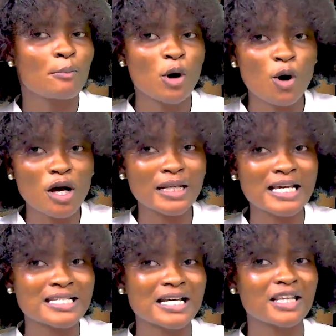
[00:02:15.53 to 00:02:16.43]
but got
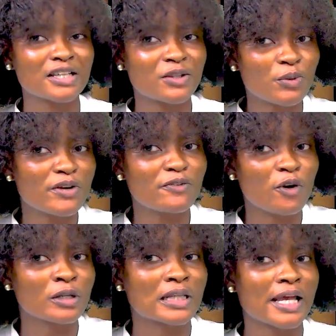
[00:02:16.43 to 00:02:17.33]
less than the 3
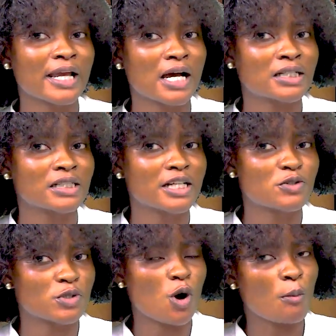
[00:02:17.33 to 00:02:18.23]
frontline
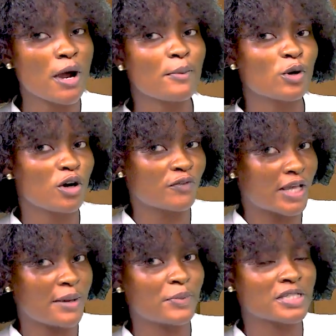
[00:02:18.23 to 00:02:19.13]
candidates, with Okpebholo of
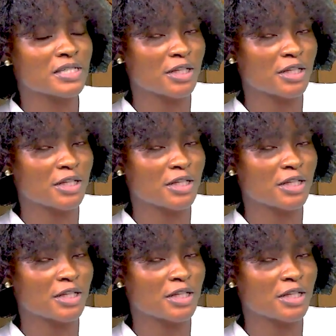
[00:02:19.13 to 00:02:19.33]
the APC